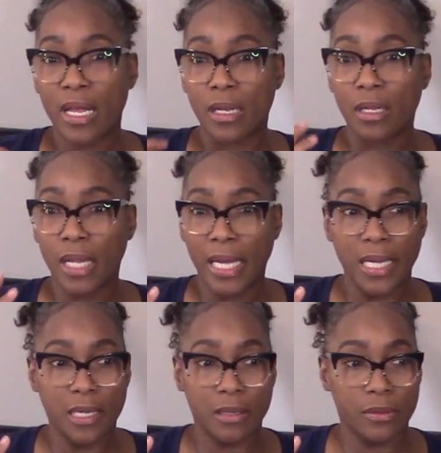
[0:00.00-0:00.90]

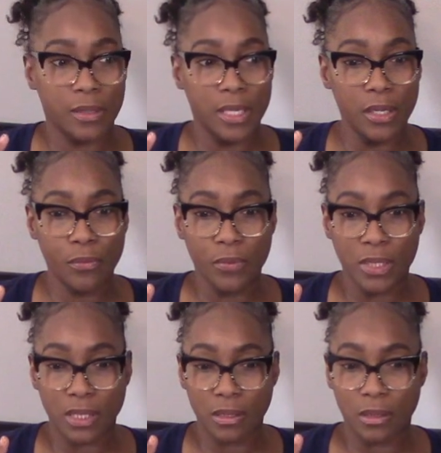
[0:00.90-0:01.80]
like it
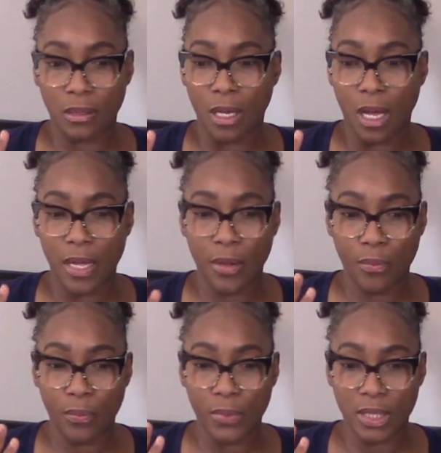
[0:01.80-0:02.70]
was,
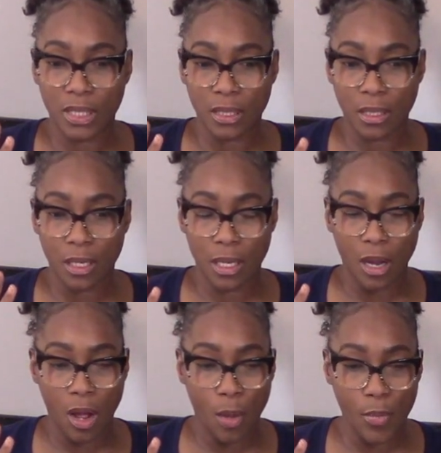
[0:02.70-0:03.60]
it was
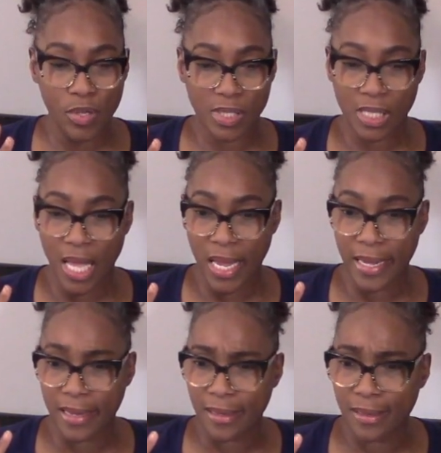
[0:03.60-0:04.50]
almost like
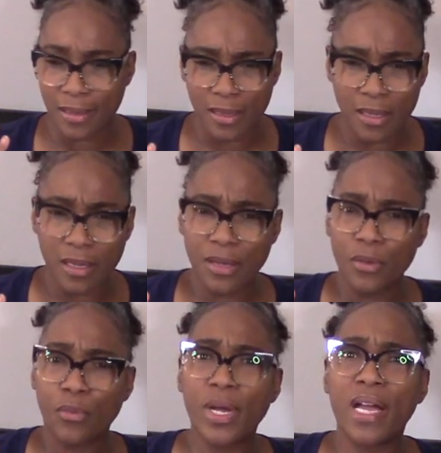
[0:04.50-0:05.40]

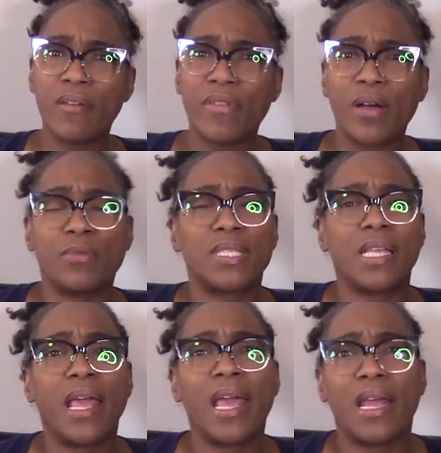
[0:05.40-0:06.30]
wherever I was
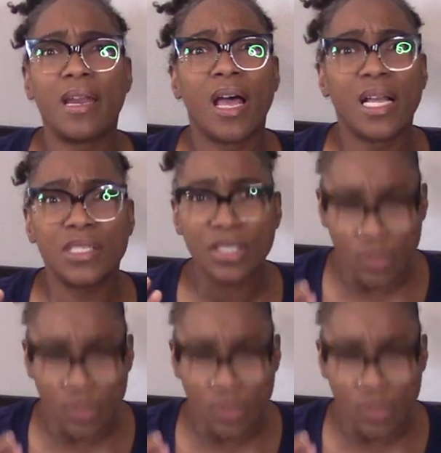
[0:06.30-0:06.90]
at, I just